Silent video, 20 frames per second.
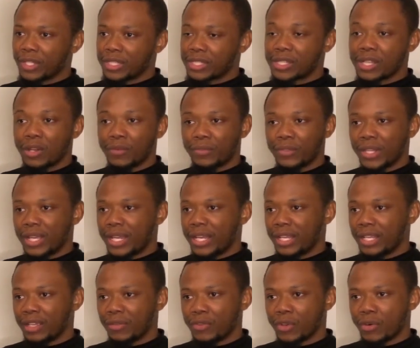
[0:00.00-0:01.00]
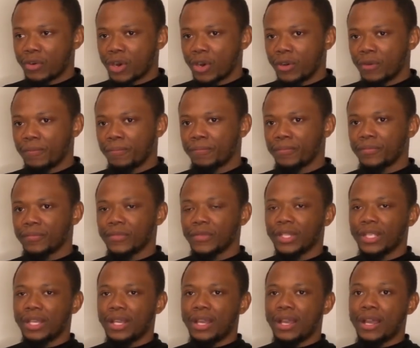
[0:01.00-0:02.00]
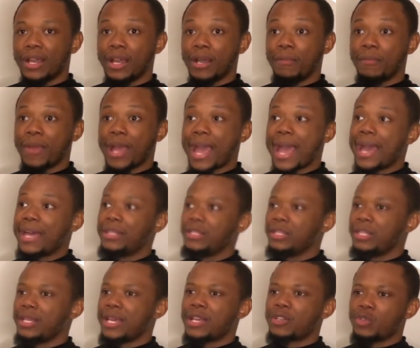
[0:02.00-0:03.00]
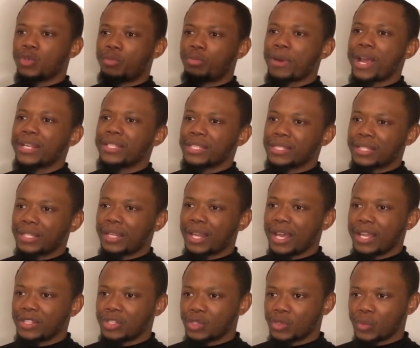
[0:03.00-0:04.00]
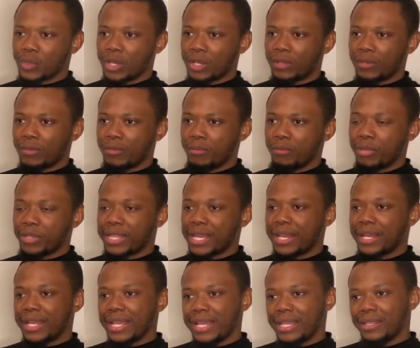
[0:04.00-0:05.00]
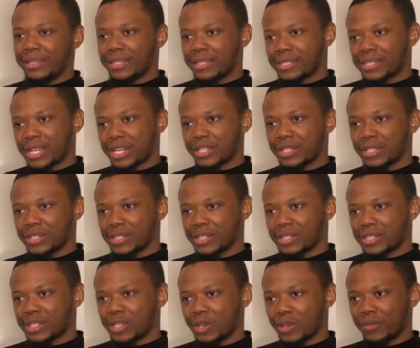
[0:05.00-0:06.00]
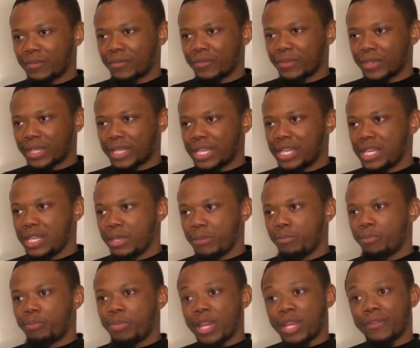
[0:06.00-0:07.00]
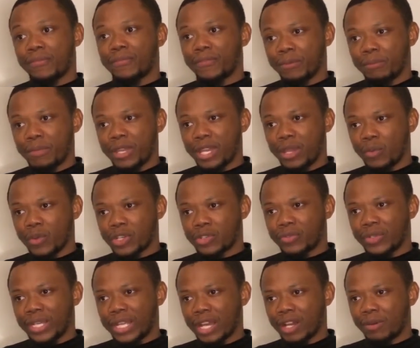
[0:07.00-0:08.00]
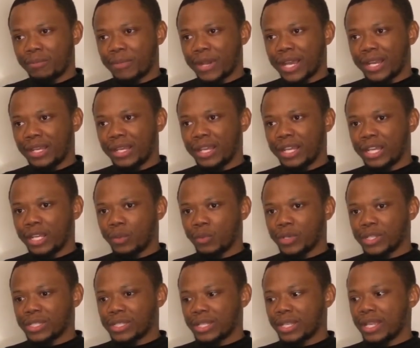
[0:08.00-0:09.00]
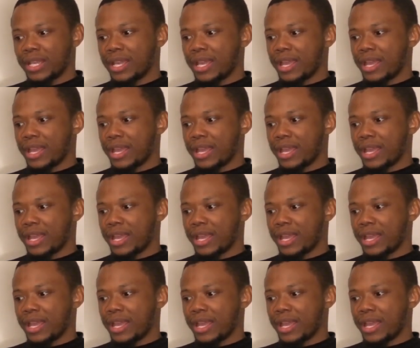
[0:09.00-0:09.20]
self-learning of your own, and the actual practice clients as well. But then in the sessions itself, the key bit for me, which really helped my learning, was